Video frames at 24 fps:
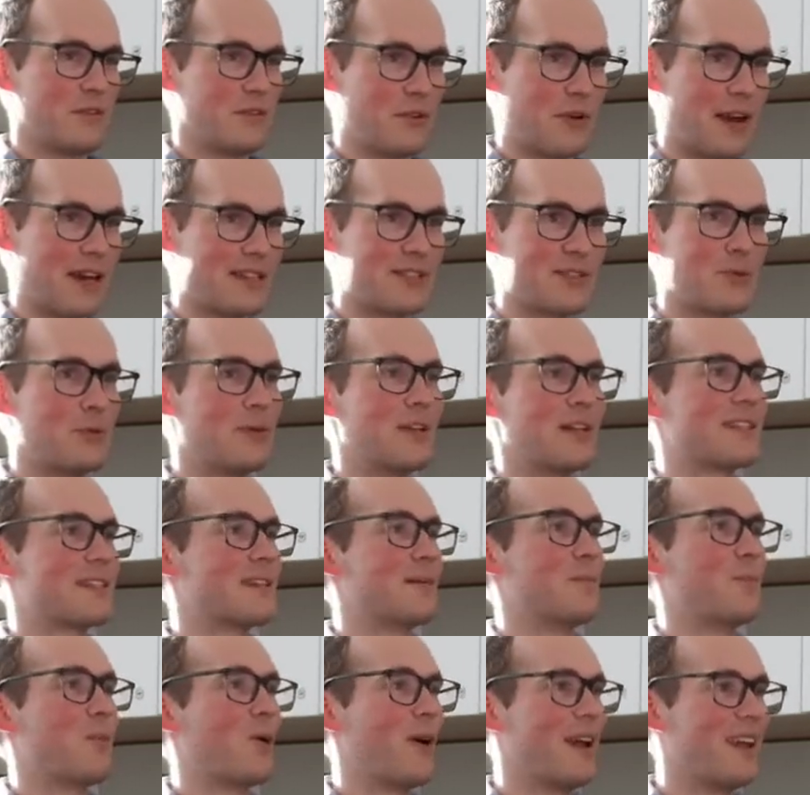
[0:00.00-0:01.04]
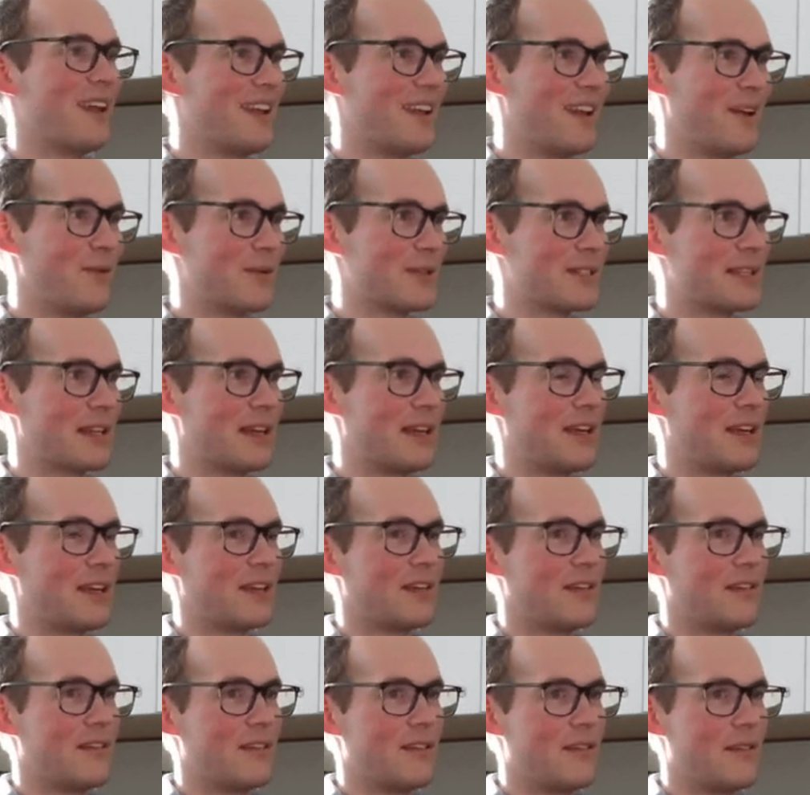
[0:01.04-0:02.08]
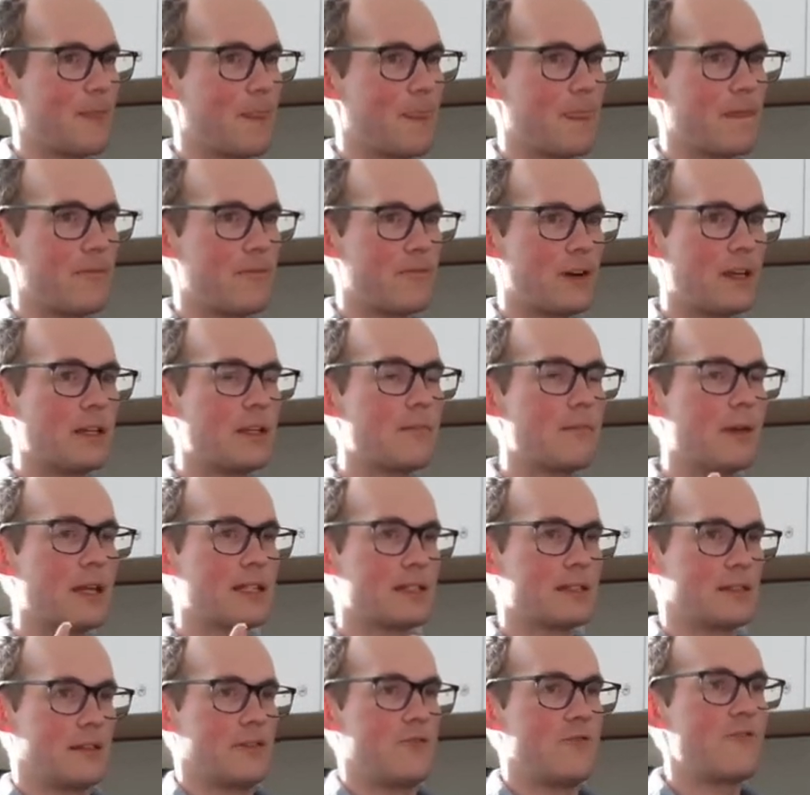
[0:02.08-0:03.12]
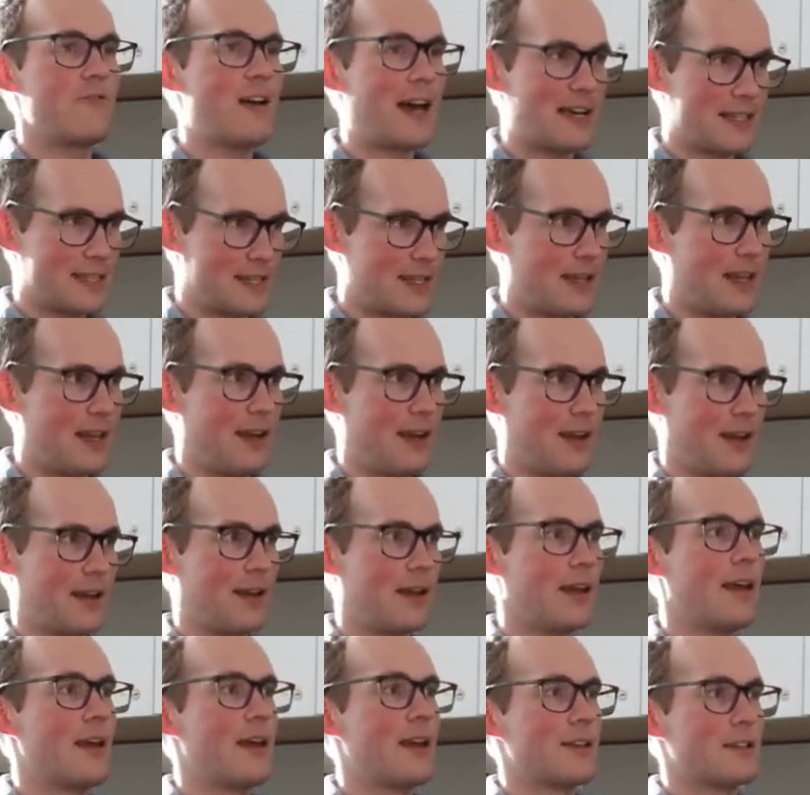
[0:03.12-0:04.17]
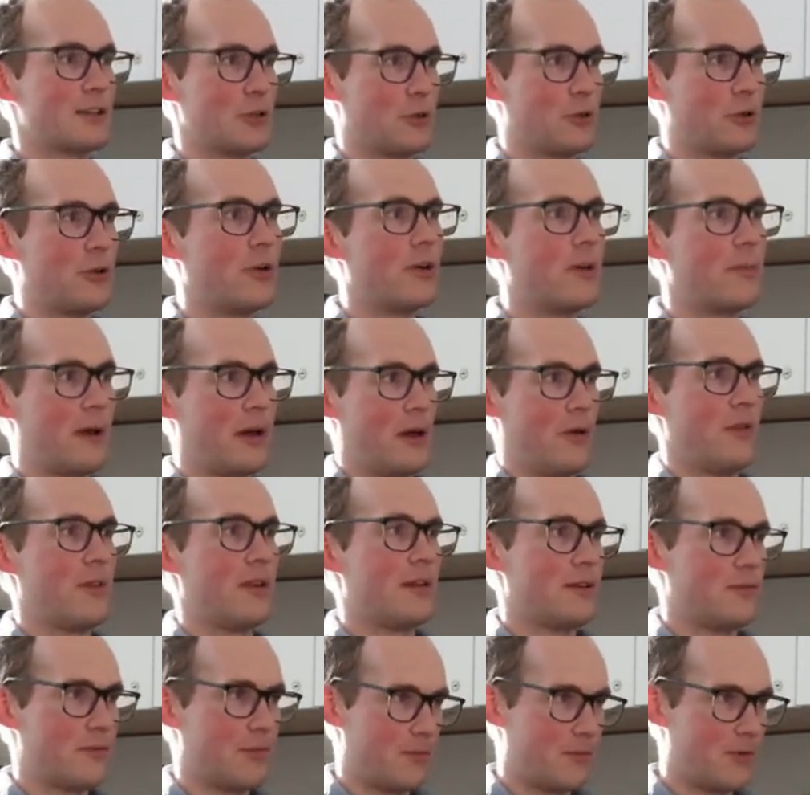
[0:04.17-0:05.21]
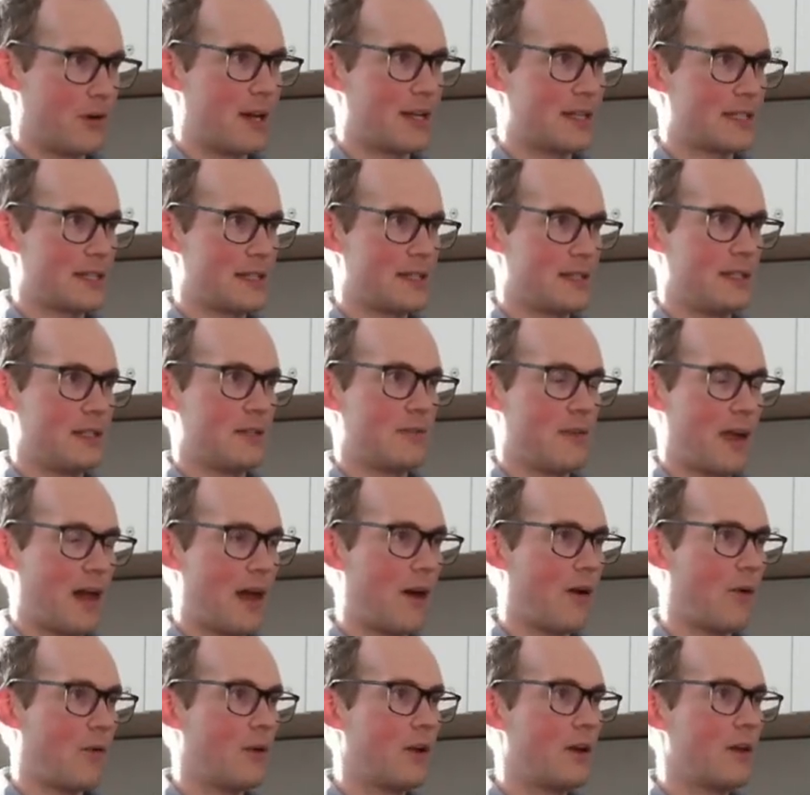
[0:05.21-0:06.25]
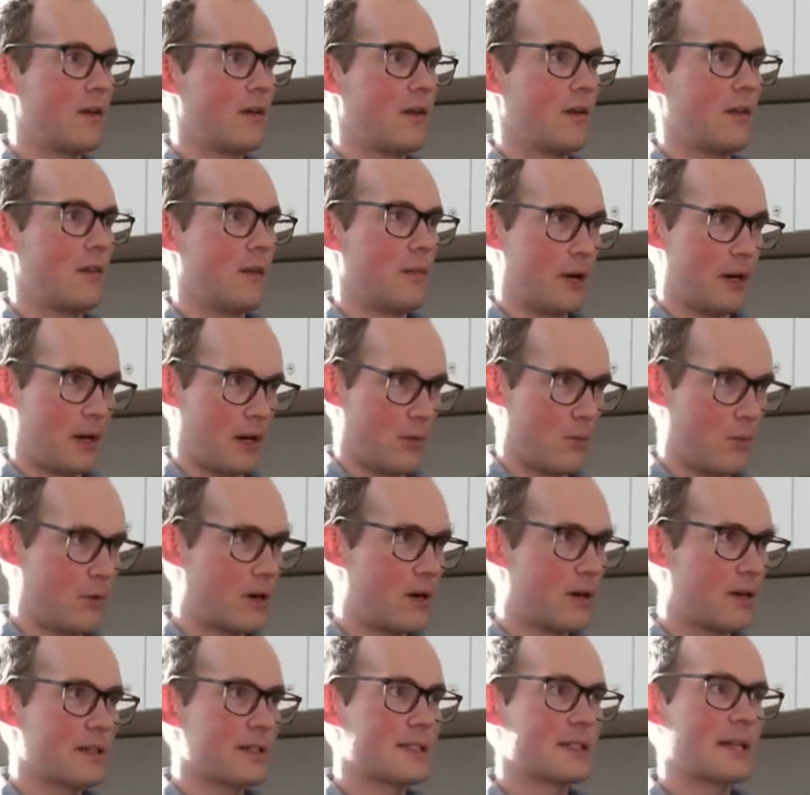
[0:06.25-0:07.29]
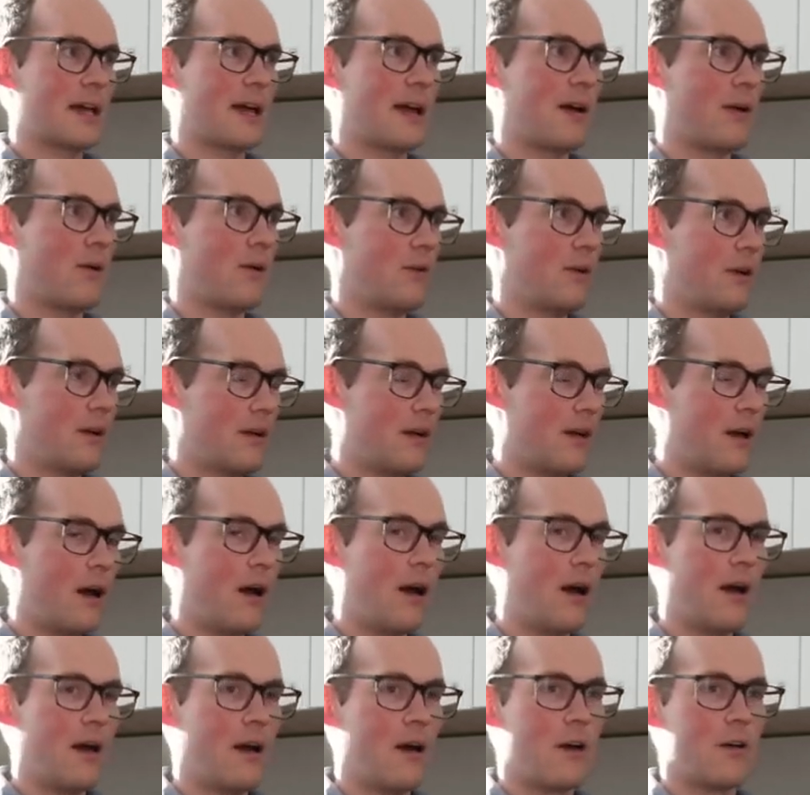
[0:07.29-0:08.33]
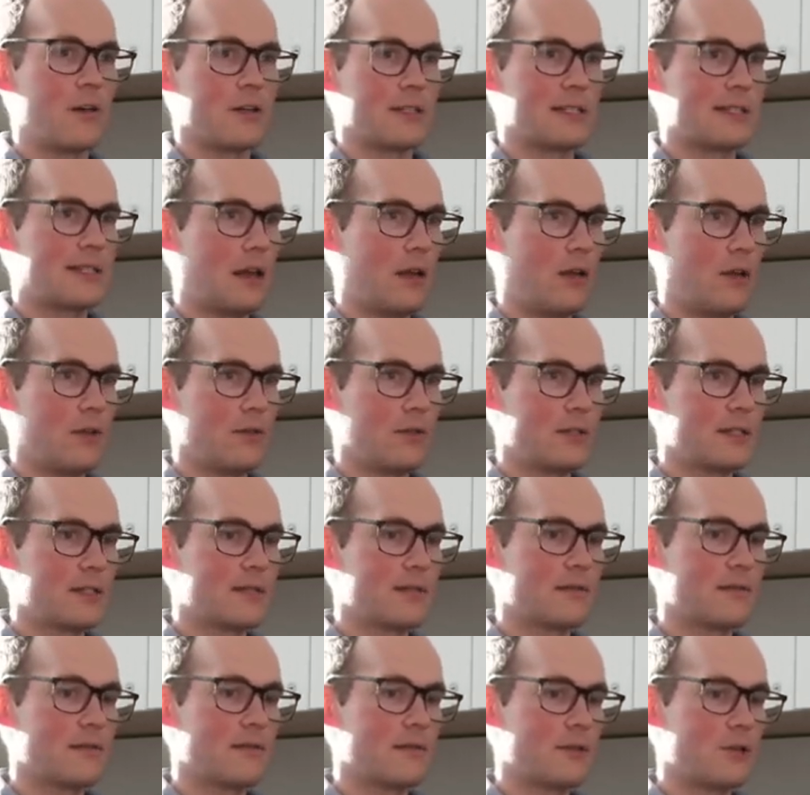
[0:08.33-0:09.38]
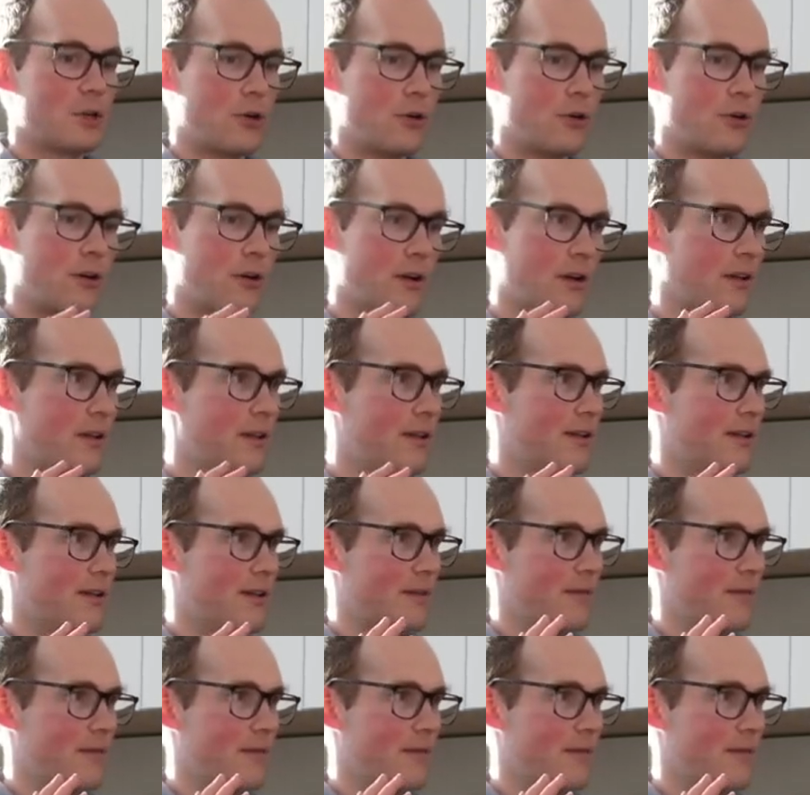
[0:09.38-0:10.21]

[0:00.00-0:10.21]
grad school at some point, and it was like fundamentally fascinating to learn about the different processes of how the body works, how our cells turn